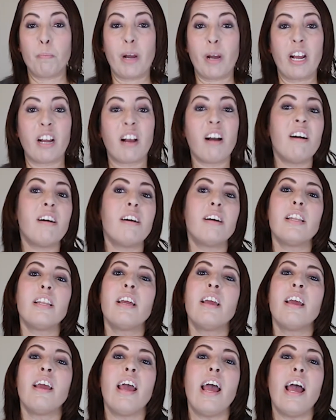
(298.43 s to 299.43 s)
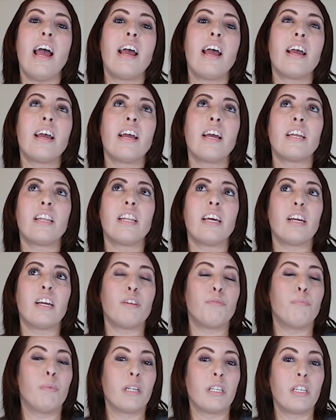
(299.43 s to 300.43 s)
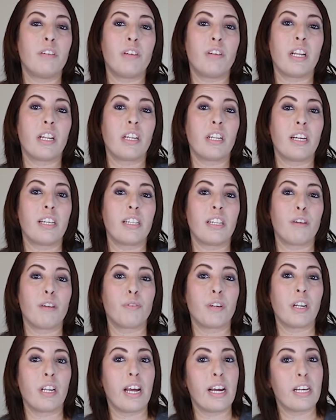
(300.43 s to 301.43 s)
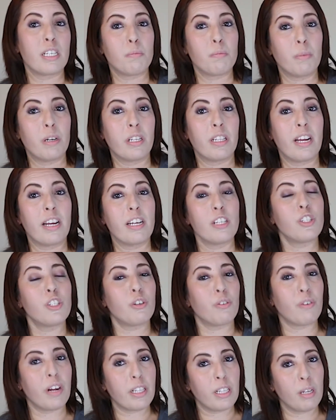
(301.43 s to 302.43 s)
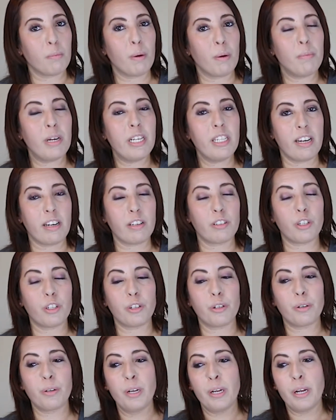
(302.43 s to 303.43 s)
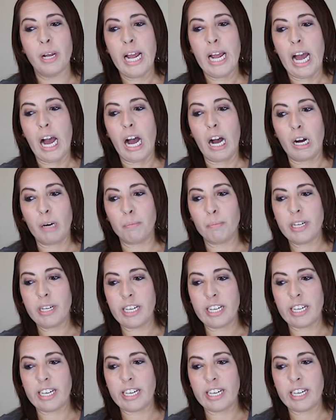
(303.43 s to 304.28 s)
back on, and I've been leaving it like that for the last month as directed by my doctor. He